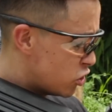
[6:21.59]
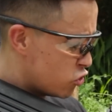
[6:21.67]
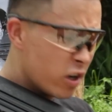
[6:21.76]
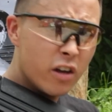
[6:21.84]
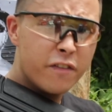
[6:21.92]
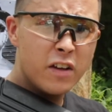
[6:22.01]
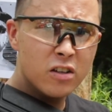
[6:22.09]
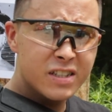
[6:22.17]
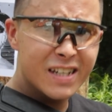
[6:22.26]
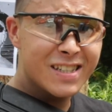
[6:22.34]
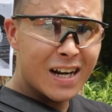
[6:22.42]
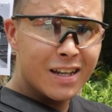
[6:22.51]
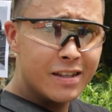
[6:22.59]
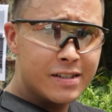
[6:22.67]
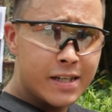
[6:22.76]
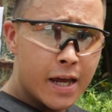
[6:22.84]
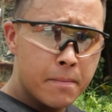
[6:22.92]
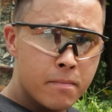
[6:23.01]
trigger feels exactly the
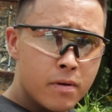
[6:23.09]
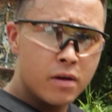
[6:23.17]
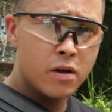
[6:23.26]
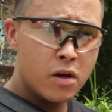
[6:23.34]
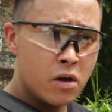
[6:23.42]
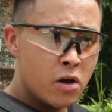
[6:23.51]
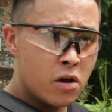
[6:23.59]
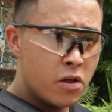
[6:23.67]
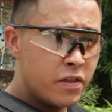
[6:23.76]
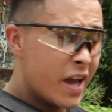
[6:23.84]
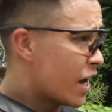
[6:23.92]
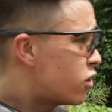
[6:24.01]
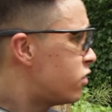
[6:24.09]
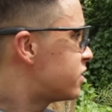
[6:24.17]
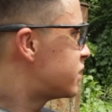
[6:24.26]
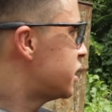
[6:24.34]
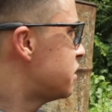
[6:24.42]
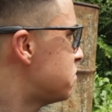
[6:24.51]
same. The
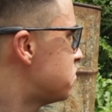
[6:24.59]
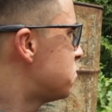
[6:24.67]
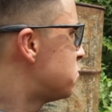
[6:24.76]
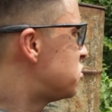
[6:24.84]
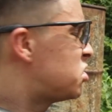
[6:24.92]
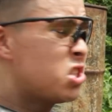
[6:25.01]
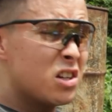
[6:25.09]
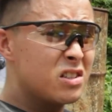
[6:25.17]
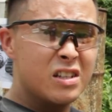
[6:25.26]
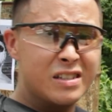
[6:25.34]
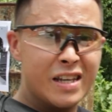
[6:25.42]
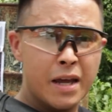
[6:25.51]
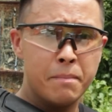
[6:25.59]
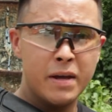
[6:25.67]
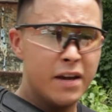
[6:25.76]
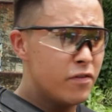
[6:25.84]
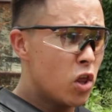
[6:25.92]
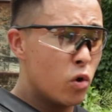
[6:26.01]
accuracy, just the same,
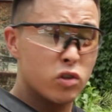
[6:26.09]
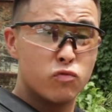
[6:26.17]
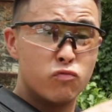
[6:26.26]
even though it's